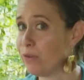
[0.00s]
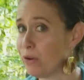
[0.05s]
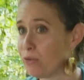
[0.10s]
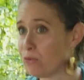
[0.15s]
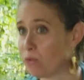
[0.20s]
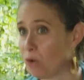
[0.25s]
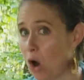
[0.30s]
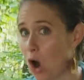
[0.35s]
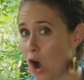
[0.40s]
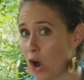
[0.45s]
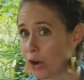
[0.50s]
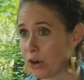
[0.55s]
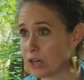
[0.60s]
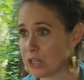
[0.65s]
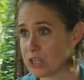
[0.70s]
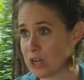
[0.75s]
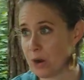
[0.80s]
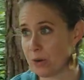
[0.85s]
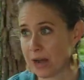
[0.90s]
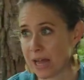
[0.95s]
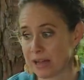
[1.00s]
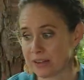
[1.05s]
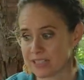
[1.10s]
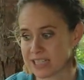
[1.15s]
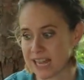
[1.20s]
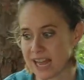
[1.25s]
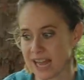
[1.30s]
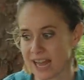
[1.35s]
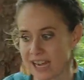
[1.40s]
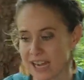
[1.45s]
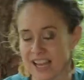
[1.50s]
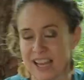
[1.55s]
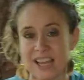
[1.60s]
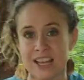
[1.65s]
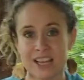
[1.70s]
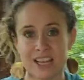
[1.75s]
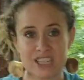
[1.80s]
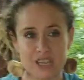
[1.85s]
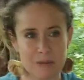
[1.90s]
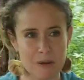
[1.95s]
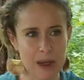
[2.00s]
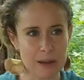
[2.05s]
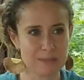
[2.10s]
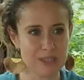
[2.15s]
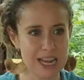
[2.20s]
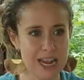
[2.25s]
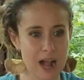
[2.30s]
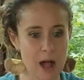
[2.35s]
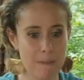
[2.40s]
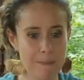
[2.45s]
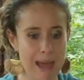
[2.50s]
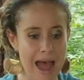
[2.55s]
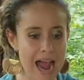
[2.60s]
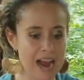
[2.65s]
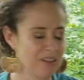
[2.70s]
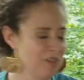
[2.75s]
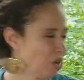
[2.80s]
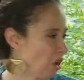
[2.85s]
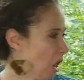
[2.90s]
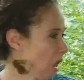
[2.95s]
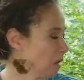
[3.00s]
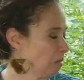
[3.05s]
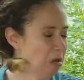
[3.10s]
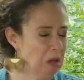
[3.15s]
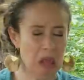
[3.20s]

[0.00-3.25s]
a frog or a toad outside, sometimes they come back and they're like,